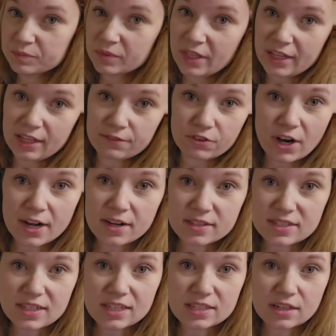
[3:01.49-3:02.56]
Like if Ryan
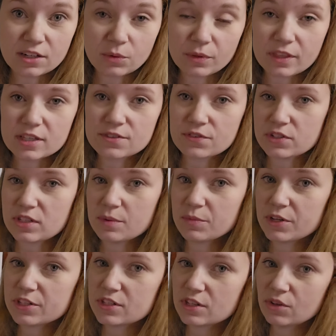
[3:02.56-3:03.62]
doesn't eat dinner with us for some
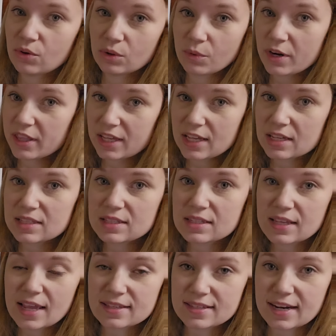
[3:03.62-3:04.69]
reason or one of the
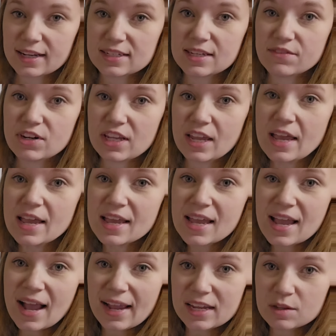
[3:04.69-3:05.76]
kids has an activity,
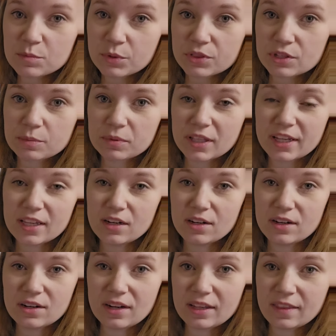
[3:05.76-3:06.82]
I can put their plate
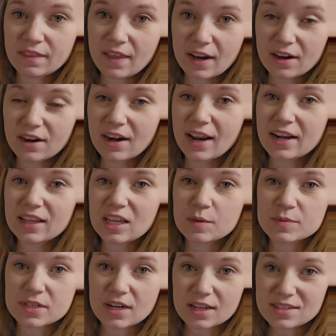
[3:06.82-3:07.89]
in there and it
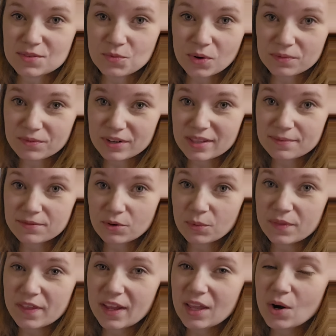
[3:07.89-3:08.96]
keeps it nice and warm for them for
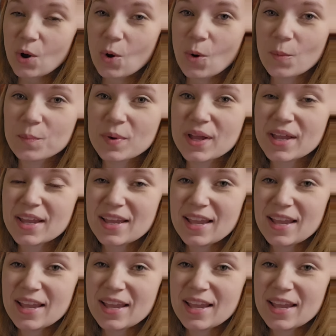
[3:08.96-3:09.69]
when they get home.